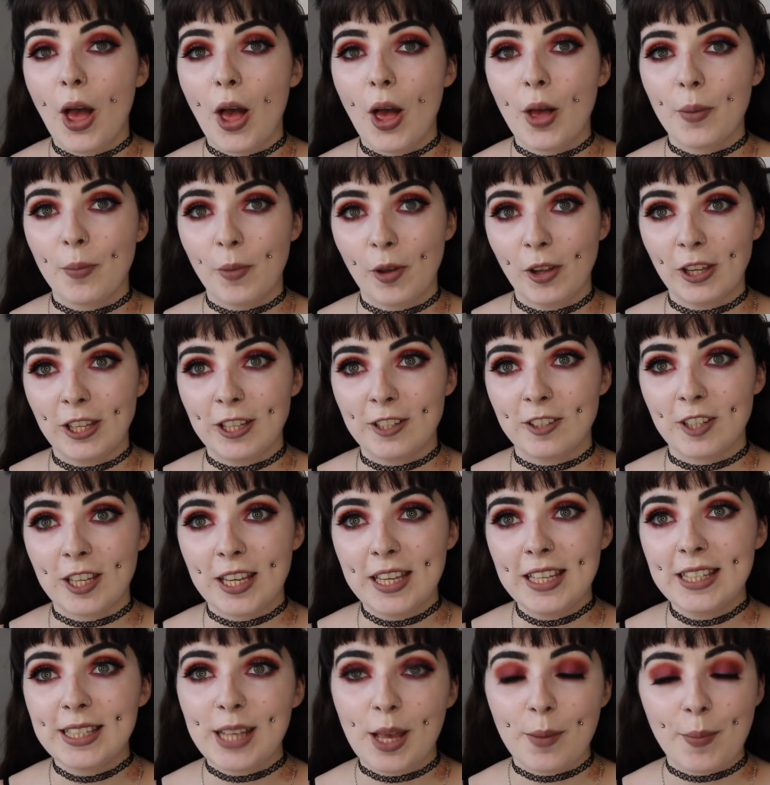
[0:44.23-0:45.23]

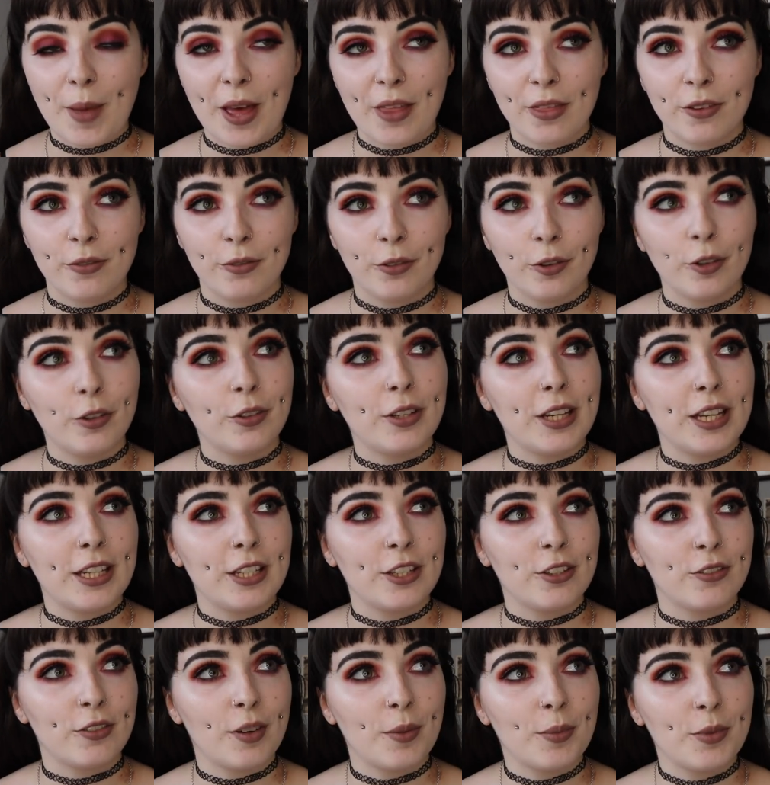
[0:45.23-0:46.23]
Apologies about the rude
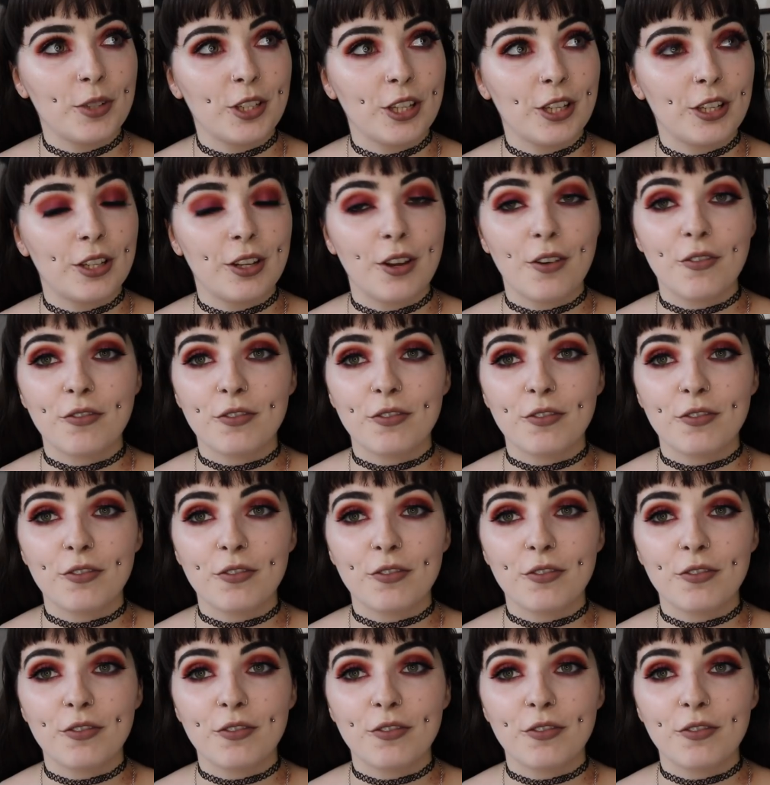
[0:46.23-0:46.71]
interruption